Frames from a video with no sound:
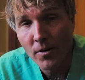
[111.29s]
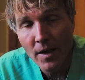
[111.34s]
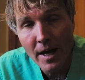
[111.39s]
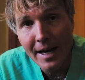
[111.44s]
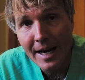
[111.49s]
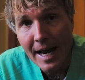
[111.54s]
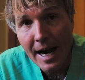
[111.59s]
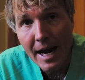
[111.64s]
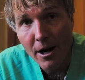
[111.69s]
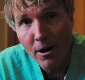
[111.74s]

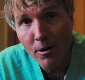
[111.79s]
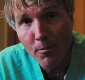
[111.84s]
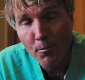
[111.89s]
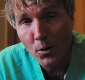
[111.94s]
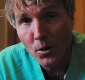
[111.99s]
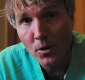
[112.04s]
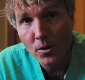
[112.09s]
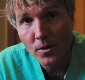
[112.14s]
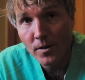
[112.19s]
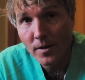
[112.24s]
that hair
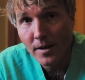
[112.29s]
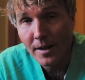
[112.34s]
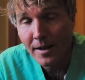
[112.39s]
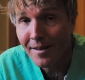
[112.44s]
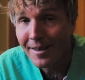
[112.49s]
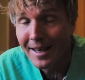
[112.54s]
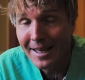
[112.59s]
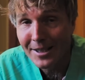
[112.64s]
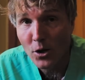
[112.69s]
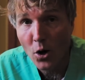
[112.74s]
burden
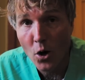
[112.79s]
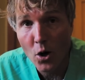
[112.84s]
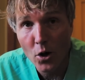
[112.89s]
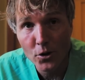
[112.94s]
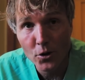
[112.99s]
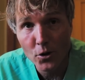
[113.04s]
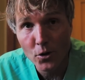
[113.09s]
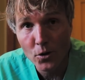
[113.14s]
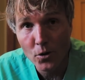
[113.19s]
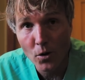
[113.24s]
that's
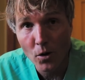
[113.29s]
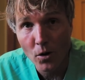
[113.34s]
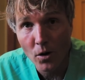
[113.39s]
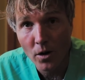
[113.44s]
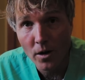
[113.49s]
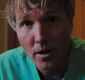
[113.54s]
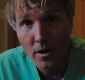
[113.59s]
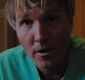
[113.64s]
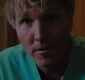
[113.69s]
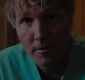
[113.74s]
on your
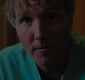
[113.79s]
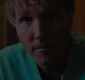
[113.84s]
dog.